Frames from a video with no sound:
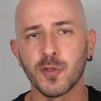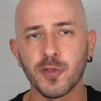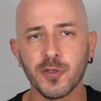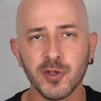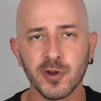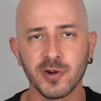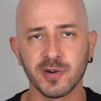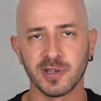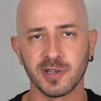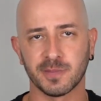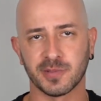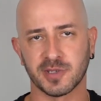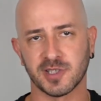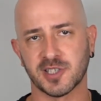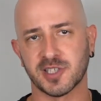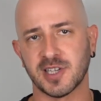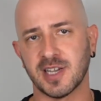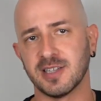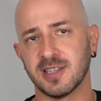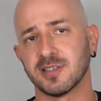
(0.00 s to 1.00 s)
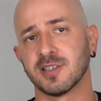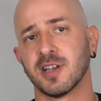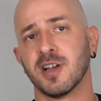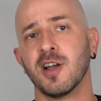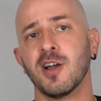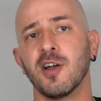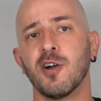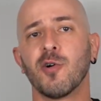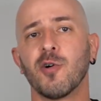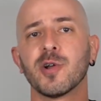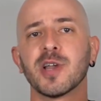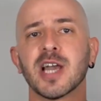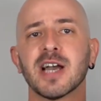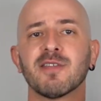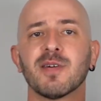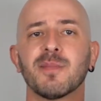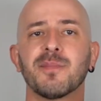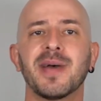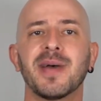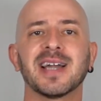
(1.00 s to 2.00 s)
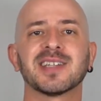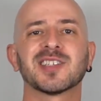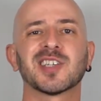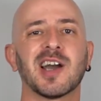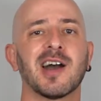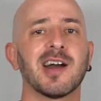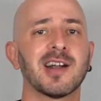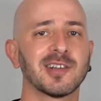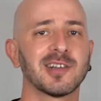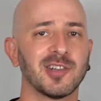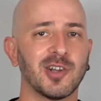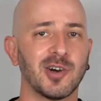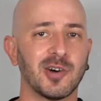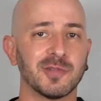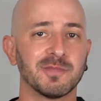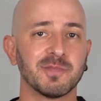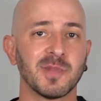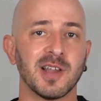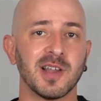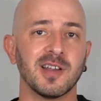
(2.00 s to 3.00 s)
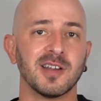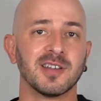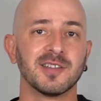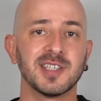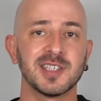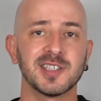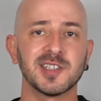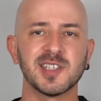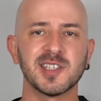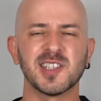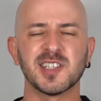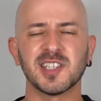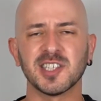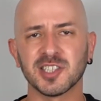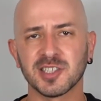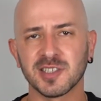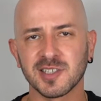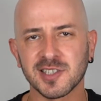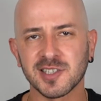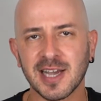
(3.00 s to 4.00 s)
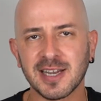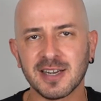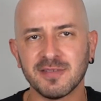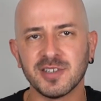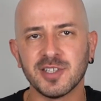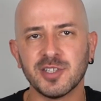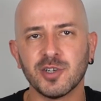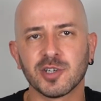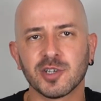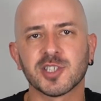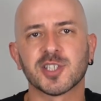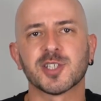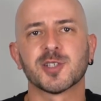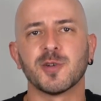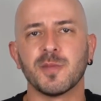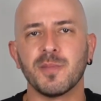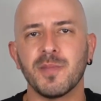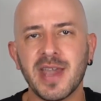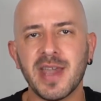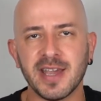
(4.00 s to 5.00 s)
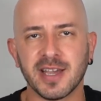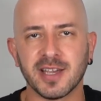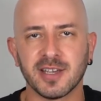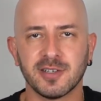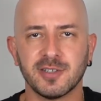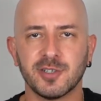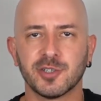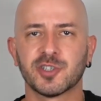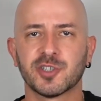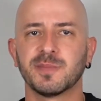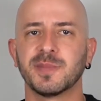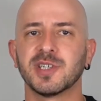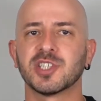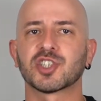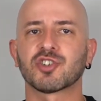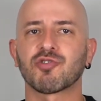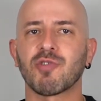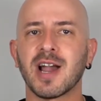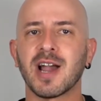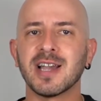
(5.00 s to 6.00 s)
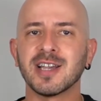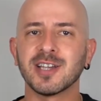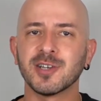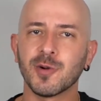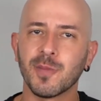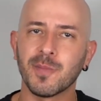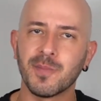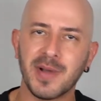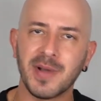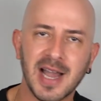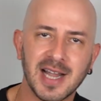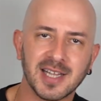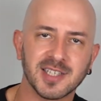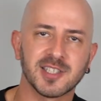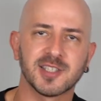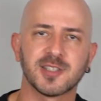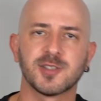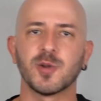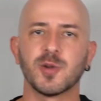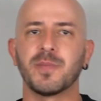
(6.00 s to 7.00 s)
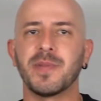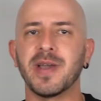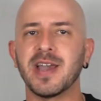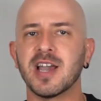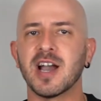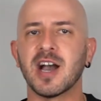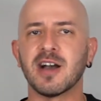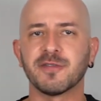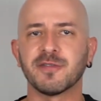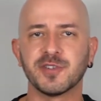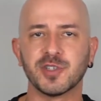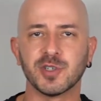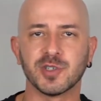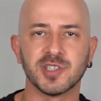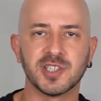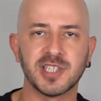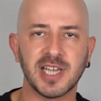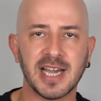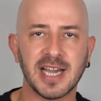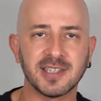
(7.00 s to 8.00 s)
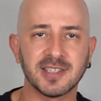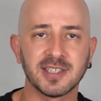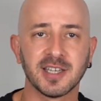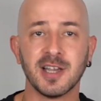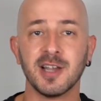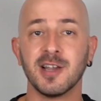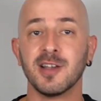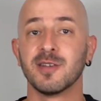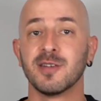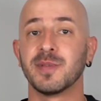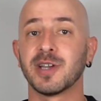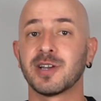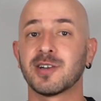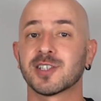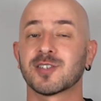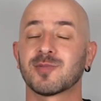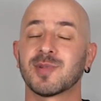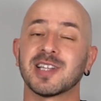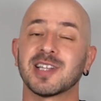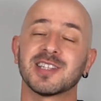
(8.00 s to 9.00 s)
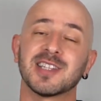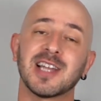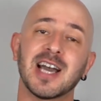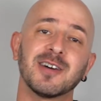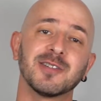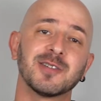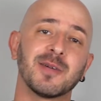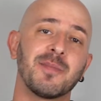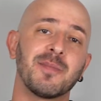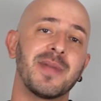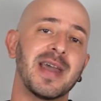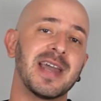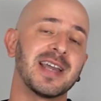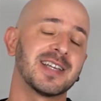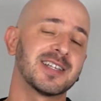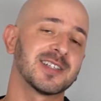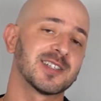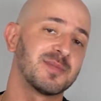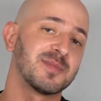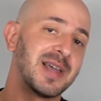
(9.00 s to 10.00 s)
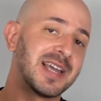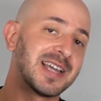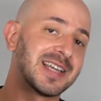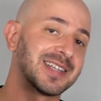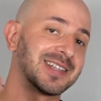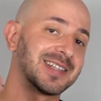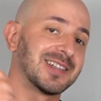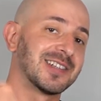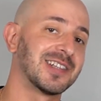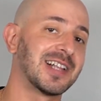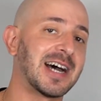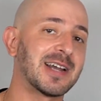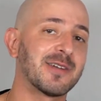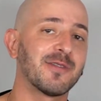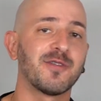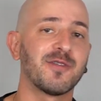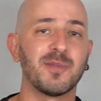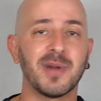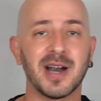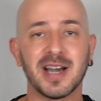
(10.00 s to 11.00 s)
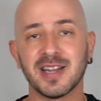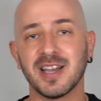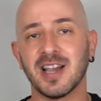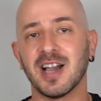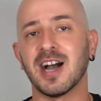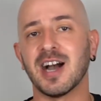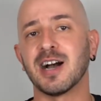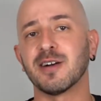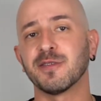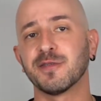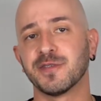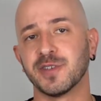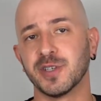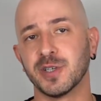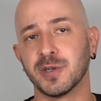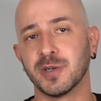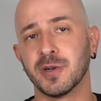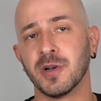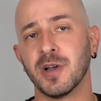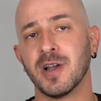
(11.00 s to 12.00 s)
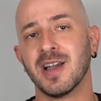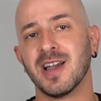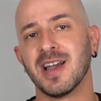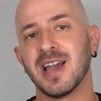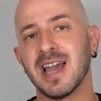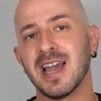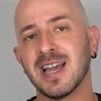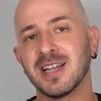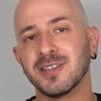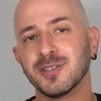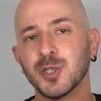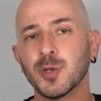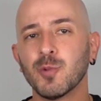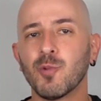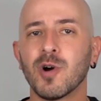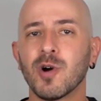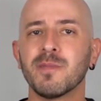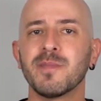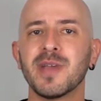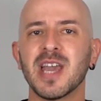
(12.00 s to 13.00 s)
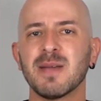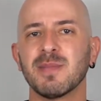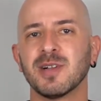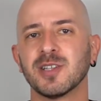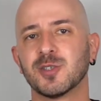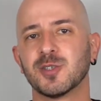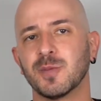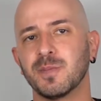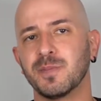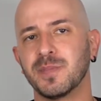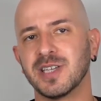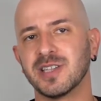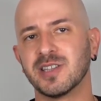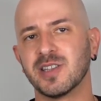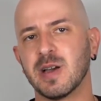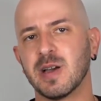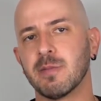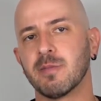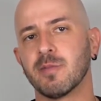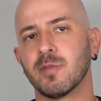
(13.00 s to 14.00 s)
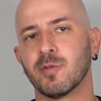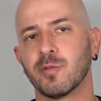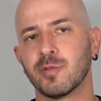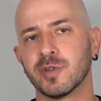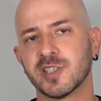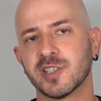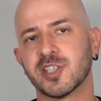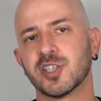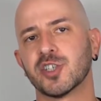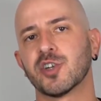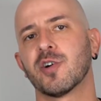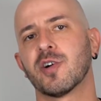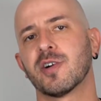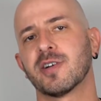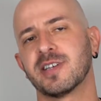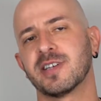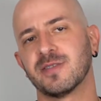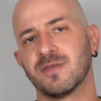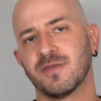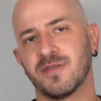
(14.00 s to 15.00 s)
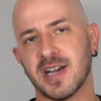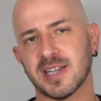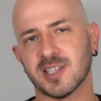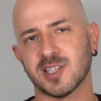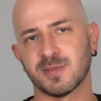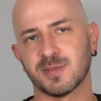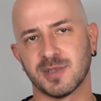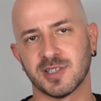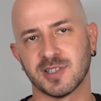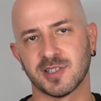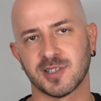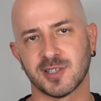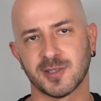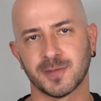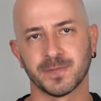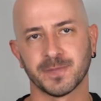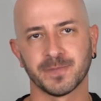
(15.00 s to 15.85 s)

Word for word: 30%, or you have a bad car loan, this decision is not even yours to make. You should be trying your best to pay off your debt, because right now the bank is making a lot of money off you, and you won't be able to beat them with your investments.